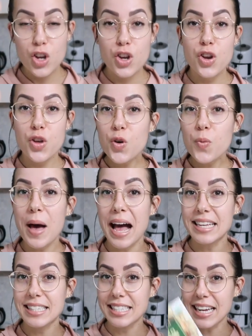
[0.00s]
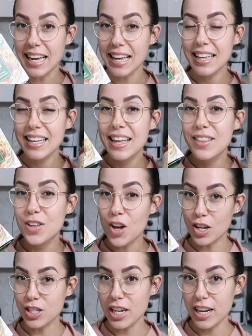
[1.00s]
new pasta, the
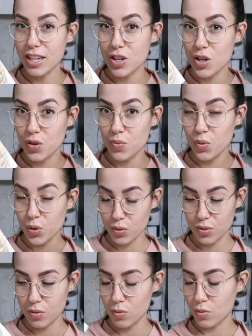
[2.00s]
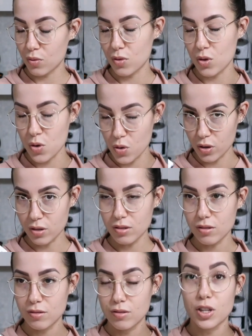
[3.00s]
konjac root
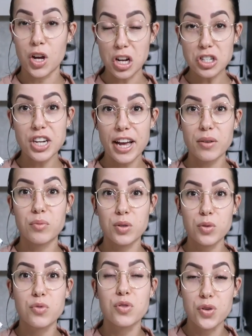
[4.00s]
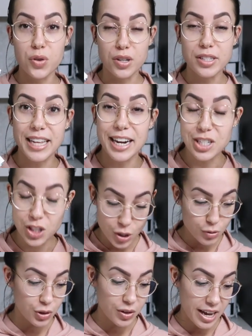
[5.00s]
noodles, the konjac root noodles that I
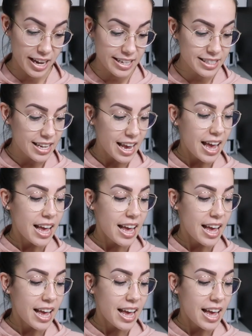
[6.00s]
showed you guys.